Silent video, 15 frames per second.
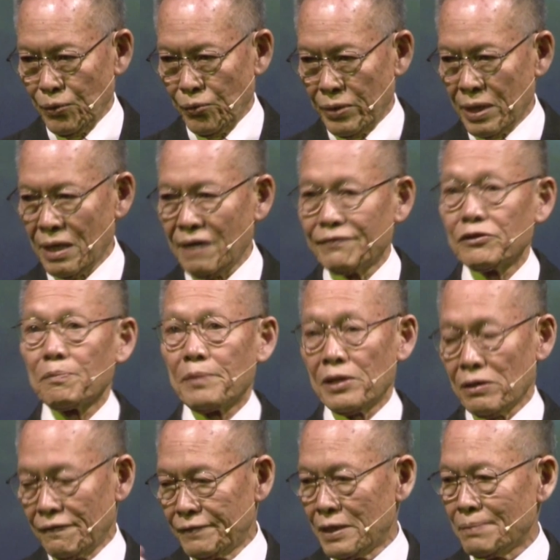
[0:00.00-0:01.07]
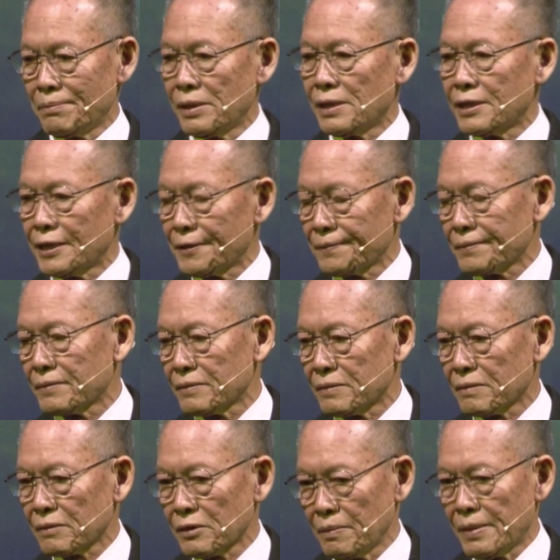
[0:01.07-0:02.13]
we have to pay off that building,
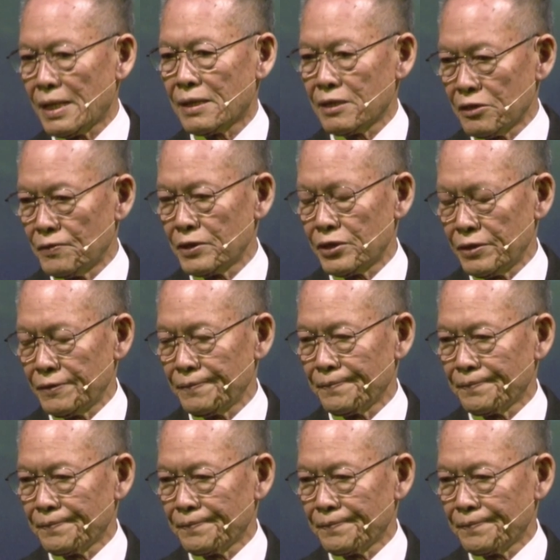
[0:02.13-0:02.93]
to be honest with you.